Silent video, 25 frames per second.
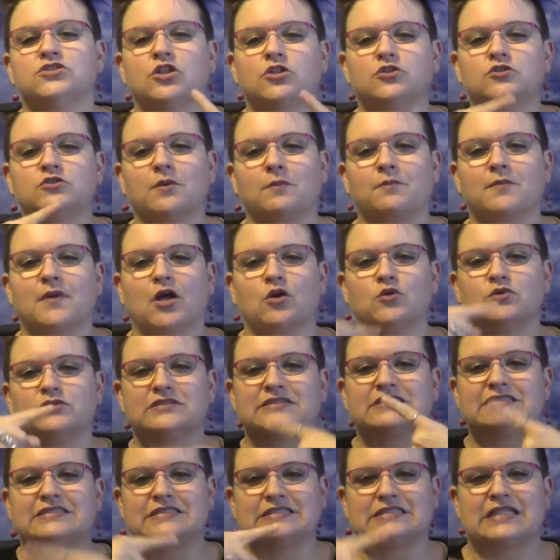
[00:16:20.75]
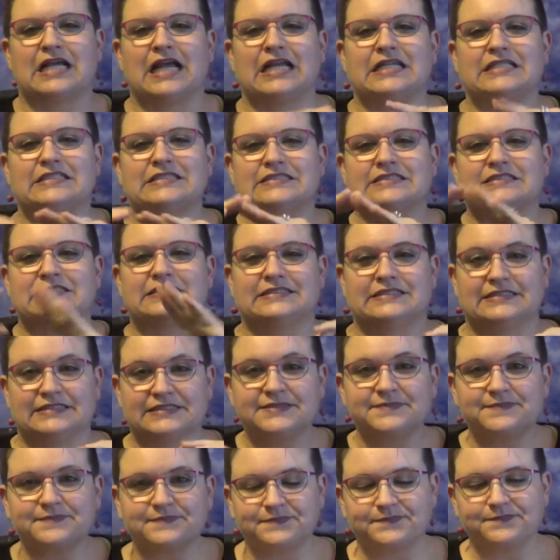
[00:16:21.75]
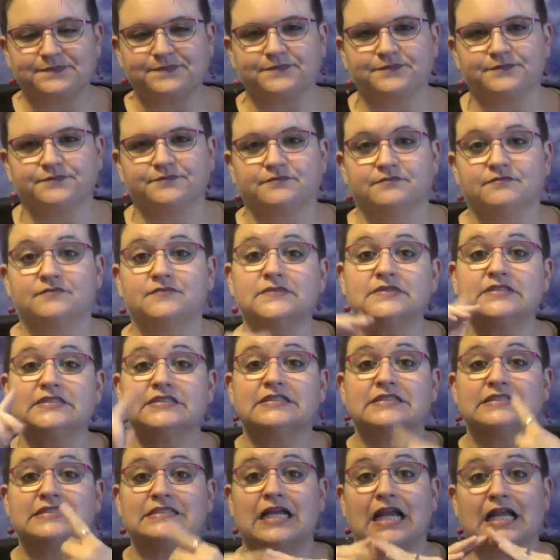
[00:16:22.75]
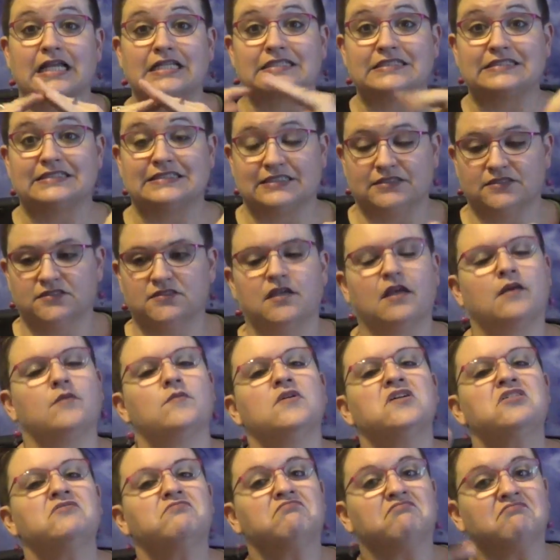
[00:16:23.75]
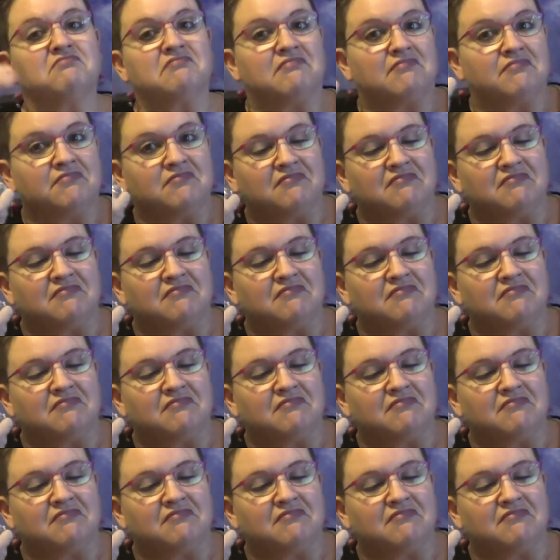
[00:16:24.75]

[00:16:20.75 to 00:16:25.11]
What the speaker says: Now, I want to talk to you about the signing systems that are in existence.